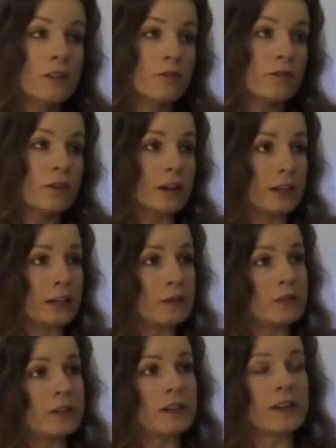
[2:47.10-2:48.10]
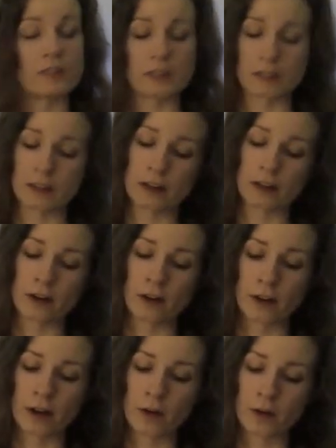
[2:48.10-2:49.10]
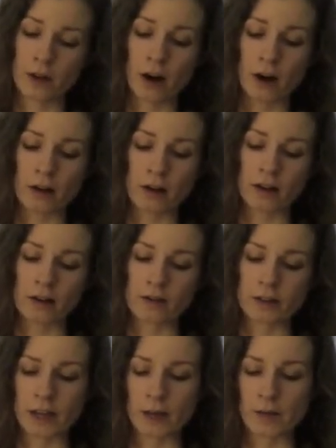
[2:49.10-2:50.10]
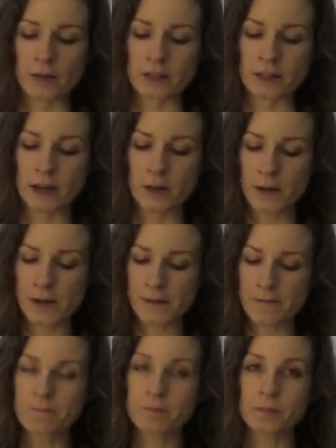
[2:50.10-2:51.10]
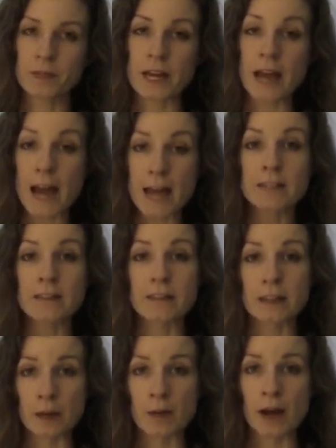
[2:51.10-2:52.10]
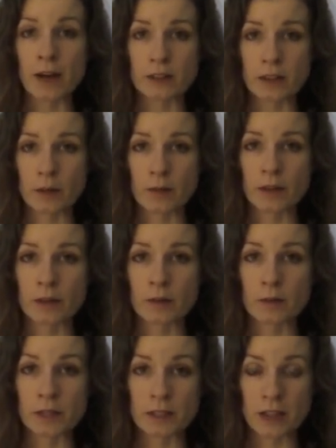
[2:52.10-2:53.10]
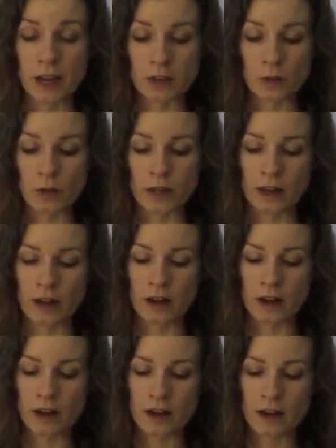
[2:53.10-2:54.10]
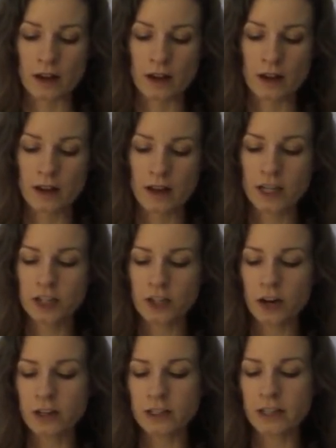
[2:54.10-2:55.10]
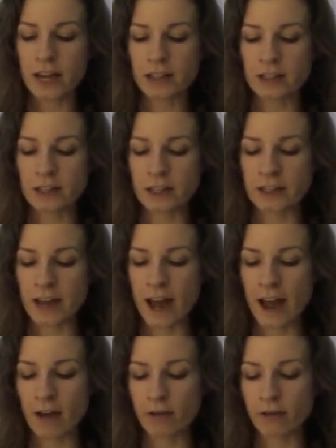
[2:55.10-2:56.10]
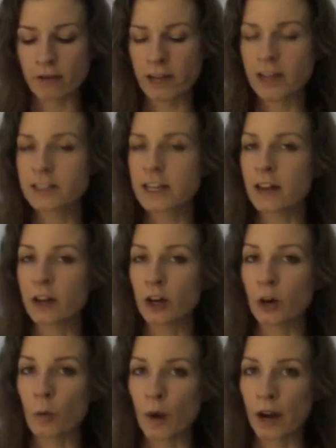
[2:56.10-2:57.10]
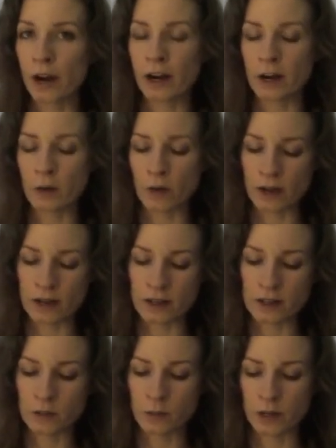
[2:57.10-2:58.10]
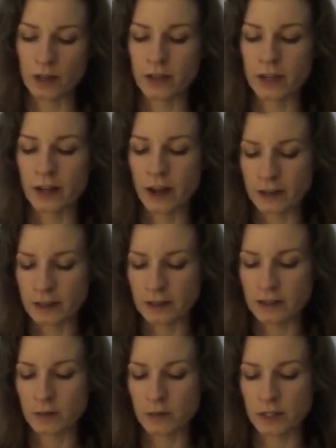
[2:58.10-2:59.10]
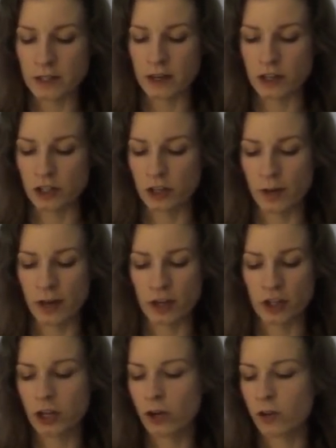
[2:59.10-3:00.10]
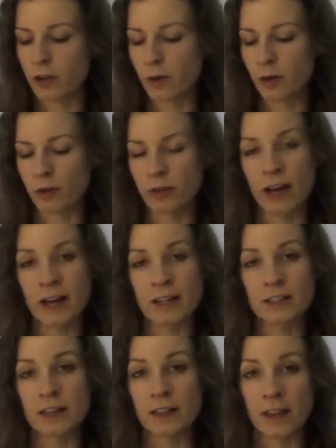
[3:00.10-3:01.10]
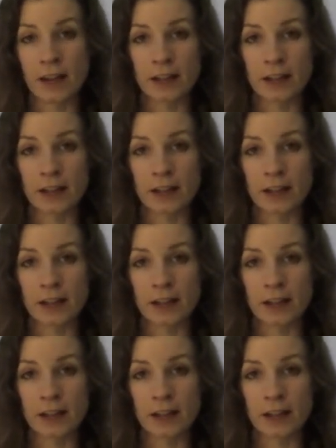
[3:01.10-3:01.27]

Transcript: Fuck, he was gonna have to sit here all night with a heart on if he kept this up. He had to think about something besides Whitlock. He started texting Dav, not telling her where he was, but they got into some discussion about a show they both liked, and that